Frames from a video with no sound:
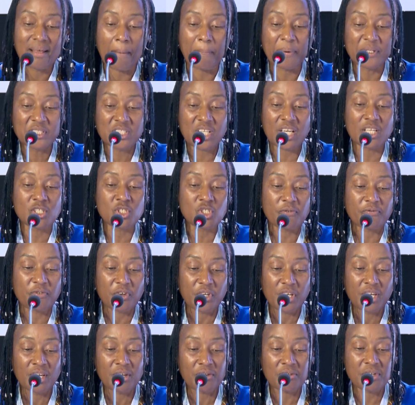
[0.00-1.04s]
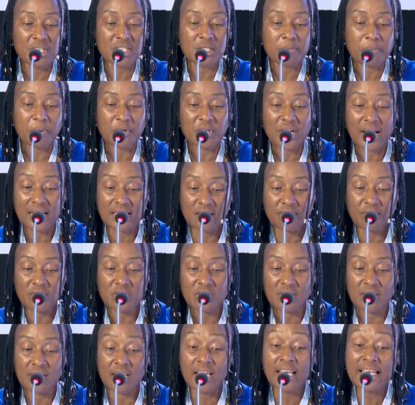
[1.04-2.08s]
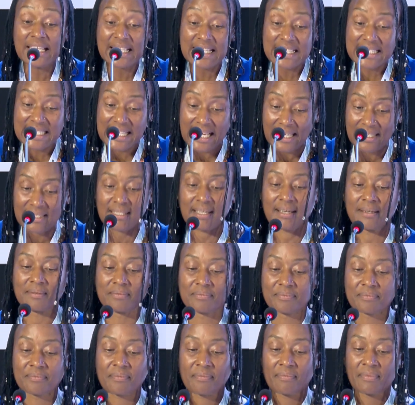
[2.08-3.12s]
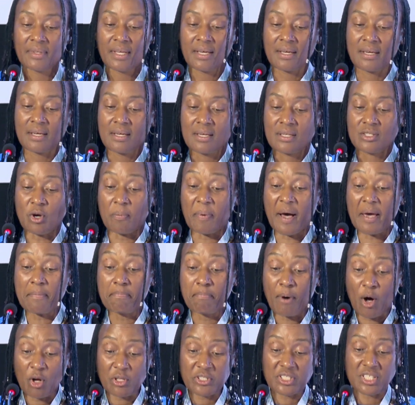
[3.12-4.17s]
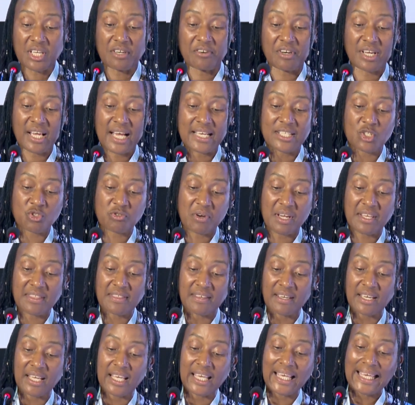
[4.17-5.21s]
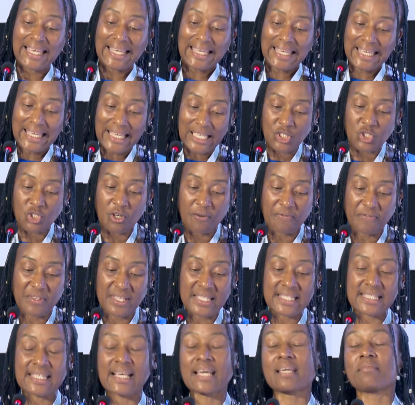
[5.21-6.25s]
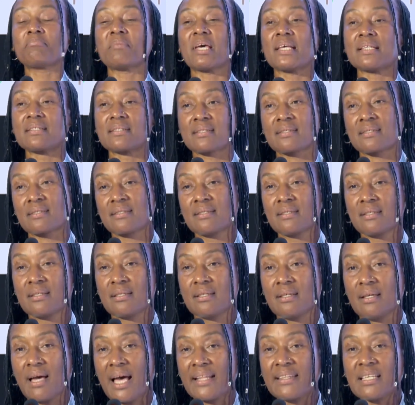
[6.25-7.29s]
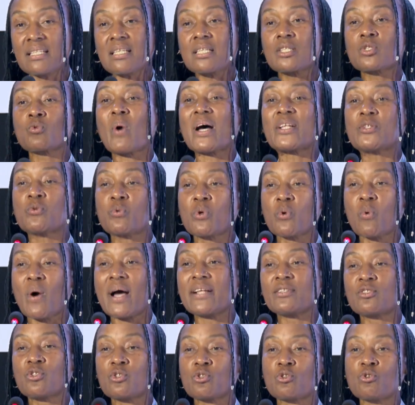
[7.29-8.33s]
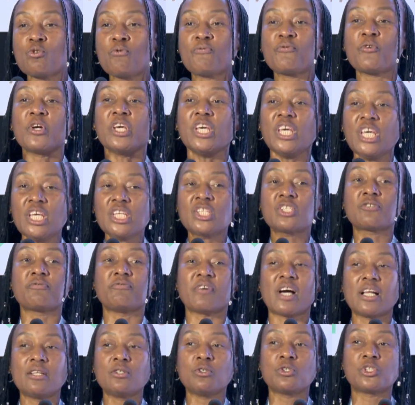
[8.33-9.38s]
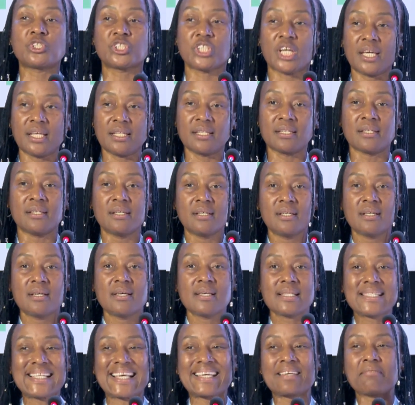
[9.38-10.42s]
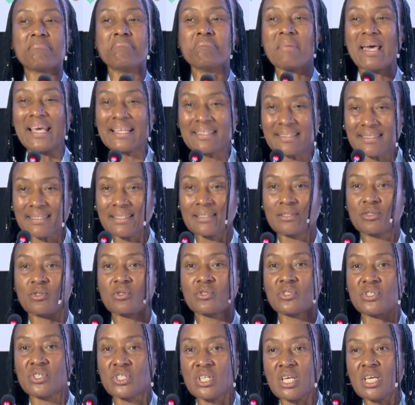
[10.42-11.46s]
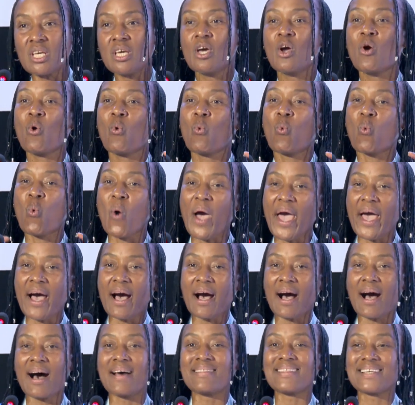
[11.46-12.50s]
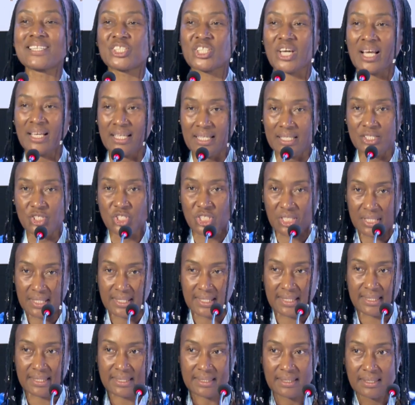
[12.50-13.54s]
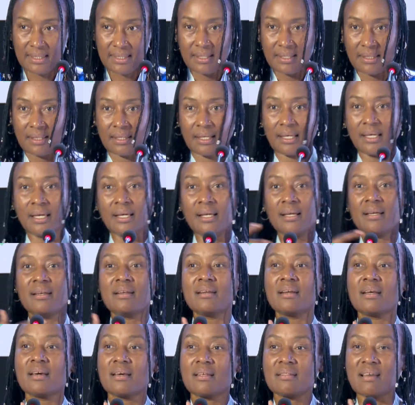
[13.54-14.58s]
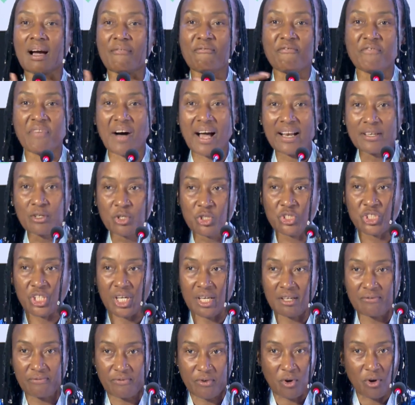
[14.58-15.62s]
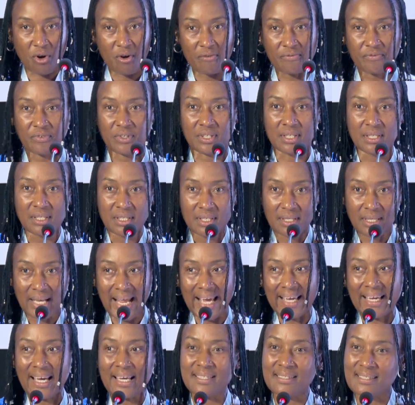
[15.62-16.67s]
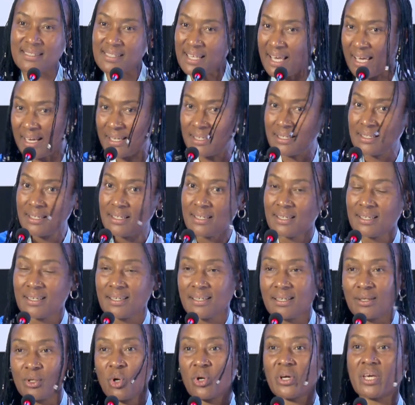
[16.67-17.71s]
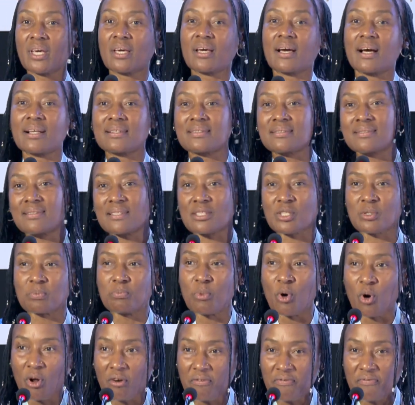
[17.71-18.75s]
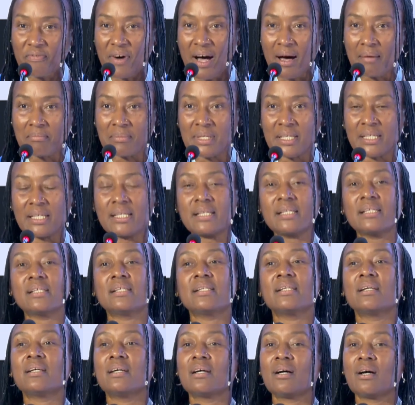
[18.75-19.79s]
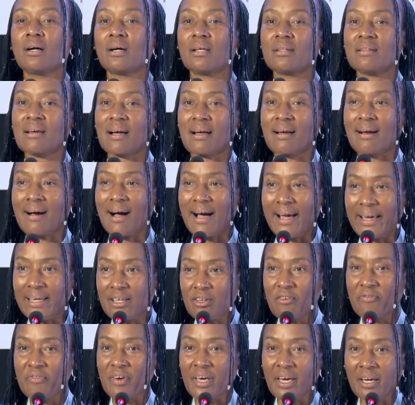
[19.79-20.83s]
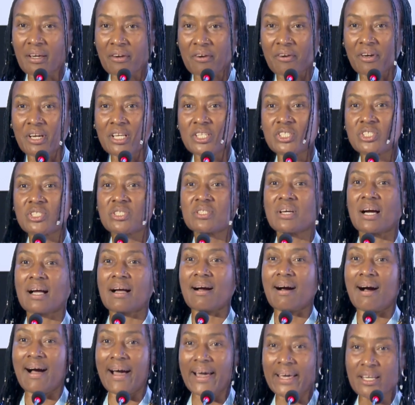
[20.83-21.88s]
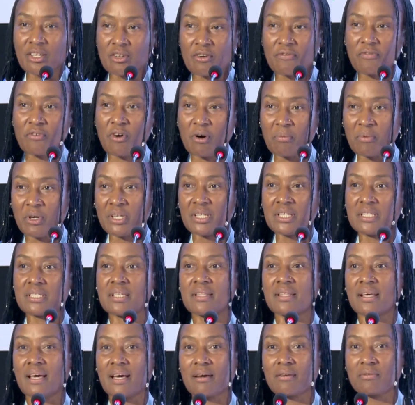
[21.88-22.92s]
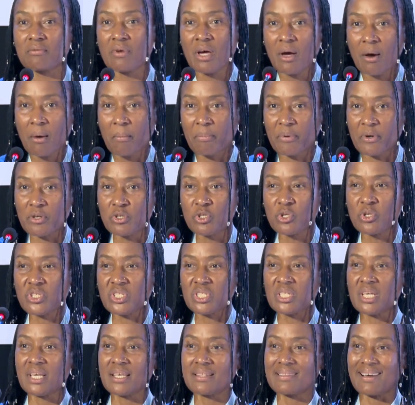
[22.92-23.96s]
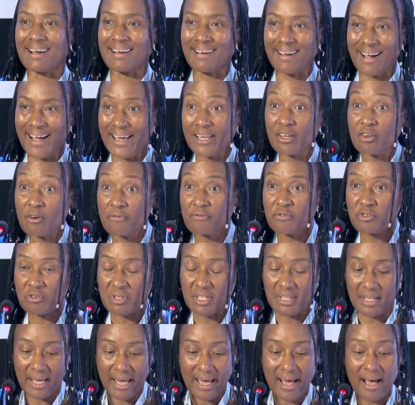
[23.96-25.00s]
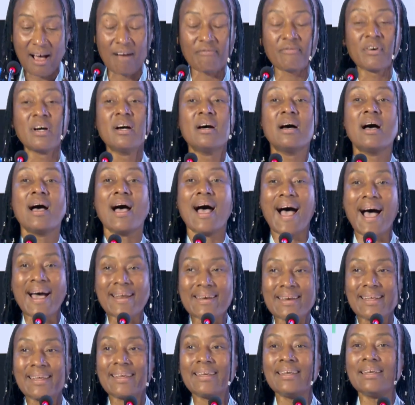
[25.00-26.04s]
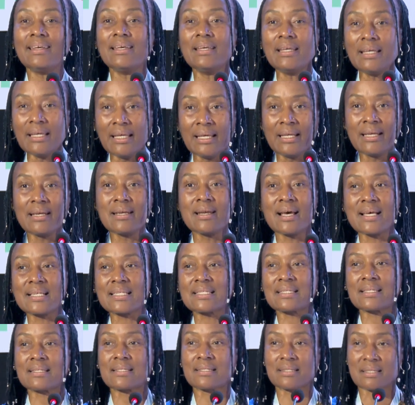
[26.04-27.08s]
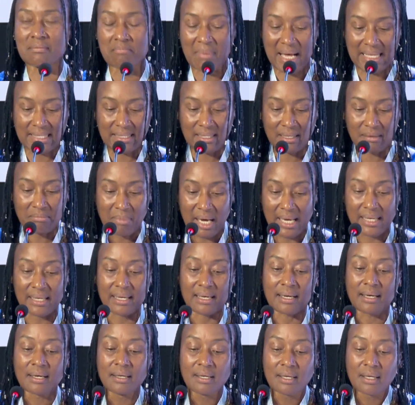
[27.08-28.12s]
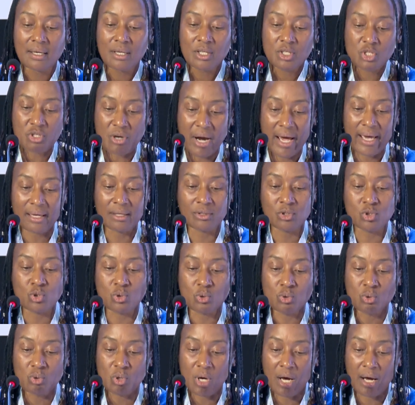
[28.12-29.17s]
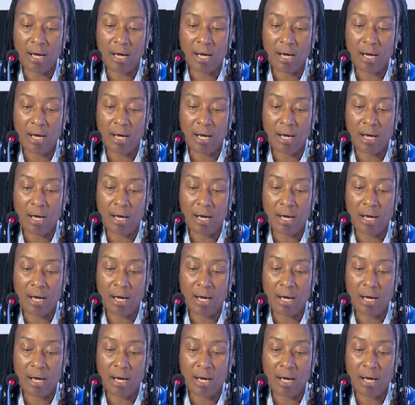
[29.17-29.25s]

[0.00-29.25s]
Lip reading: potential for increased productivity in the sector. So by bolstering and strengthening each of these segments, and this is what we want to do for each value chain, segment it to see where are the challenges in the value chain for coffee. Like I said, looking at the small farmer, the kind of acreage, the kind of commodity they are producing, the kind of tree they have, and in a systematic manner, trying to